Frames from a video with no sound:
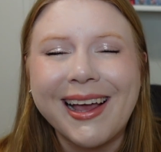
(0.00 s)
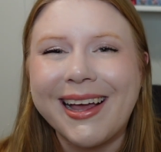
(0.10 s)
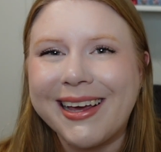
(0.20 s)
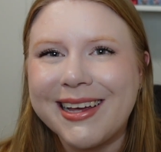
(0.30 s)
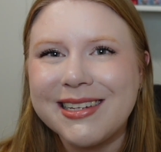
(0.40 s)

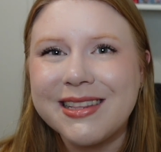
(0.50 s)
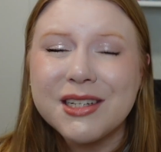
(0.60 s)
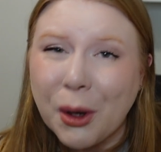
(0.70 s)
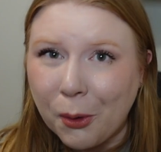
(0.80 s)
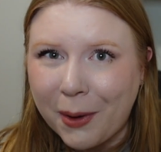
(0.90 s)
And
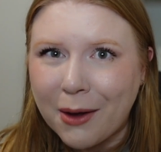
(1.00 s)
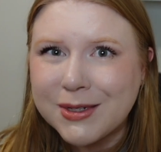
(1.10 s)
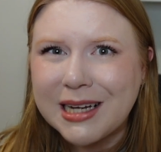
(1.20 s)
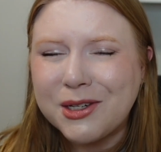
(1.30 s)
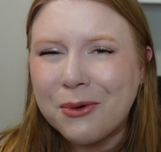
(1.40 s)
this go
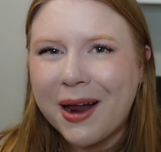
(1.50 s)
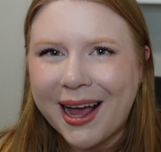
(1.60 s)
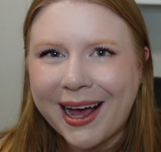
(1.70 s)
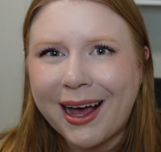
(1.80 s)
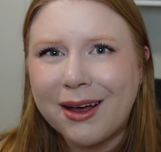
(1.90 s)
around, I don't
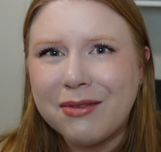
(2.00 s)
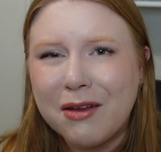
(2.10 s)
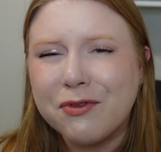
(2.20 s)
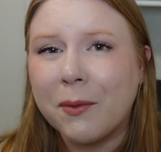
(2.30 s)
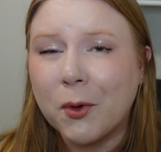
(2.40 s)
have a
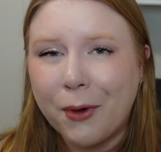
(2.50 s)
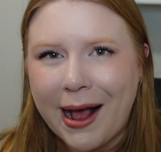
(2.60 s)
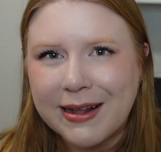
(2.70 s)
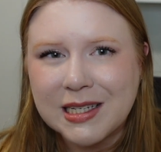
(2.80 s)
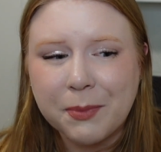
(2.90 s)
firm
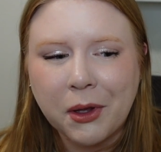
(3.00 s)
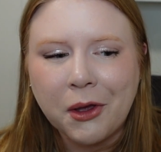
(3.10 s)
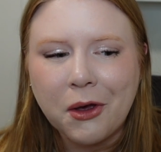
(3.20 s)
grasp